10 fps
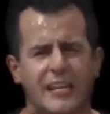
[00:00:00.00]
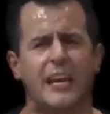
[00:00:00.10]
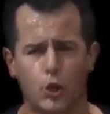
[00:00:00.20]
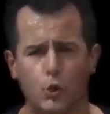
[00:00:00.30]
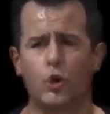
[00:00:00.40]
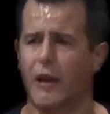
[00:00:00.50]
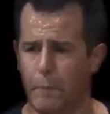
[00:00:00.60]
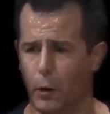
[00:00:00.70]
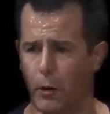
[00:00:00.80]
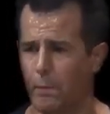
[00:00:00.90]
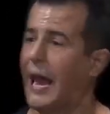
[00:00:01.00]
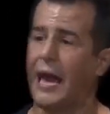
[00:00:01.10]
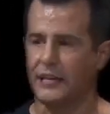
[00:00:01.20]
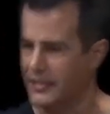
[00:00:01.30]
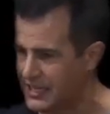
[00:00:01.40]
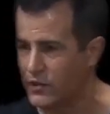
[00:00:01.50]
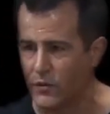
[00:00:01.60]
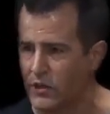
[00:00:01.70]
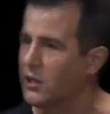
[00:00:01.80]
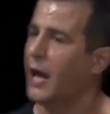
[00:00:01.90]
to get user input by adding the
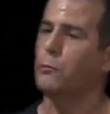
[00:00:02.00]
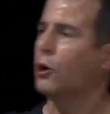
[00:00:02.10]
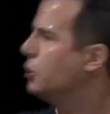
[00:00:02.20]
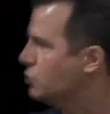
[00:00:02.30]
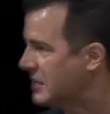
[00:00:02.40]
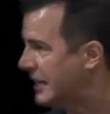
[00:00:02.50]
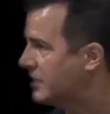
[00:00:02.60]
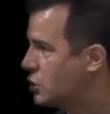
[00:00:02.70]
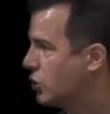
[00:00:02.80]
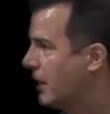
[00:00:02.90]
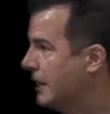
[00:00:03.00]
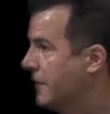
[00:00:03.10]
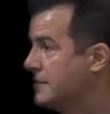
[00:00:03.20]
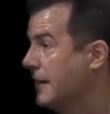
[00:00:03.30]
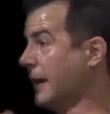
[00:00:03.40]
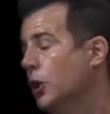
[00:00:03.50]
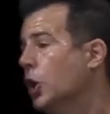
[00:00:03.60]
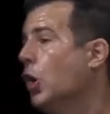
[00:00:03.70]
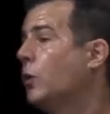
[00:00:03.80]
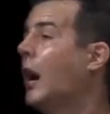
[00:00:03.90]
CS50 library using getString and then saying
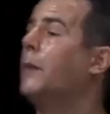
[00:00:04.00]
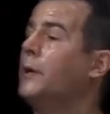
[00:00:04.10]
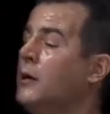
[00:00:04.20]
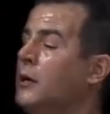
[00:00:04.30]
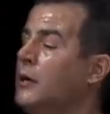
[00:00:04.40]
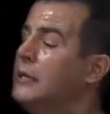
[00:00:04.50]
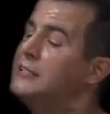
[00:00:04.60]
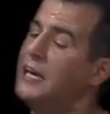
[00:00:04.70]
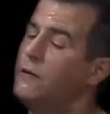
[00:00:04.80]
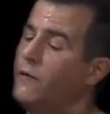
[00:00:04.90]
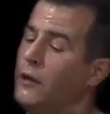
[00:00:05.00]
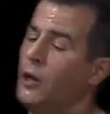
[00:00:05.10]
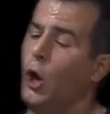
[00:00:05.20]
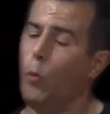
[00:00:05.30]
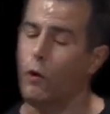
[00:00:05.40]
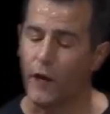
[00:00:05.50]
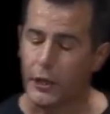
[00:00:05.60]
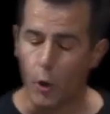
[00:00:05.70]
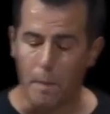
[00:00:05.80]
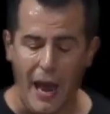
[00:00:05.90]
hello, comma, David. Well, if I
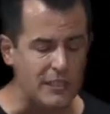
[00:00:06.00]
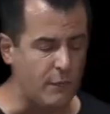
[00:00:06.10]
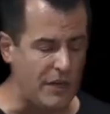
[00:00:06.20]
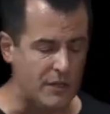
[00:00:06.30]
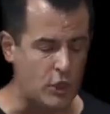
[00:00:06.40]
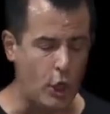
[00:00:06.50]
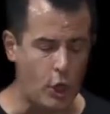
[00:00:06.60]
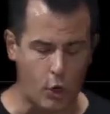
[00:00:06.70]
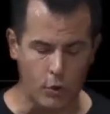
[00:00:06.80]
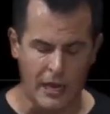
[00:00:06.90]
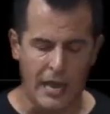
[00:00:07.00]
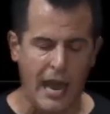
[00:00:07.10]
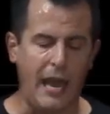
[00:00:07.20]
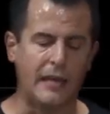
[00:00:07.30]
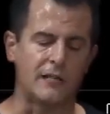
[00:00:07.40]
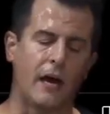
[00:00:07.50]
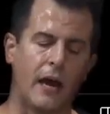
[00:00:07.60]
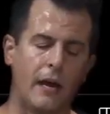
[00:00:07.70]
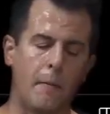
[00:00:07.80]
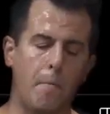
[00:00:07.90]
go back to VS Code and
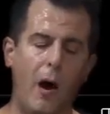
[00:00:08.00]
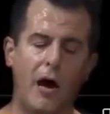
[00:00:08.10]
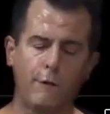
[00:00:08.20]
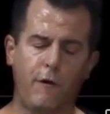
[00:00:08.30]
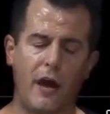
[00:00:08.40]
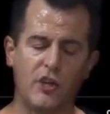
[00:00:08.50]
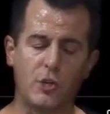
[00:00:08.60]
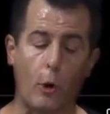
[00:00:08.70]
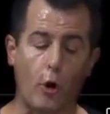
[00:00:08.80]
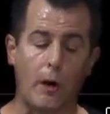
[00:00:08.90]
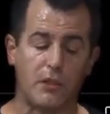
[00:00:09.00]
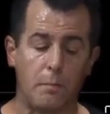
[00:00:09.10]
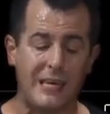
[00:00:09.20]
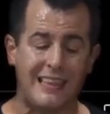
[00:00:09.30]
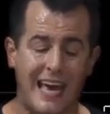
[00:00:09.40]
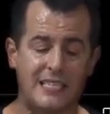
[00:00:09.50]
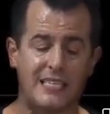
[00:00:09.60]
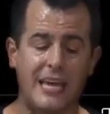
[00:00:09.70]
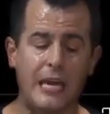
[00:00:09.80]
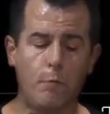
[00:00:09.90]
I modify this program to be that
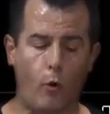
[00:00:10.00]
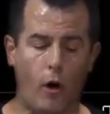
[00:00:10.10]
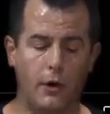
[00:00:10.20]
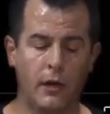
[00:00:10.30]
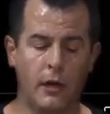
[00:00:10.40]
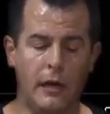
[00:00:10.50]
same one,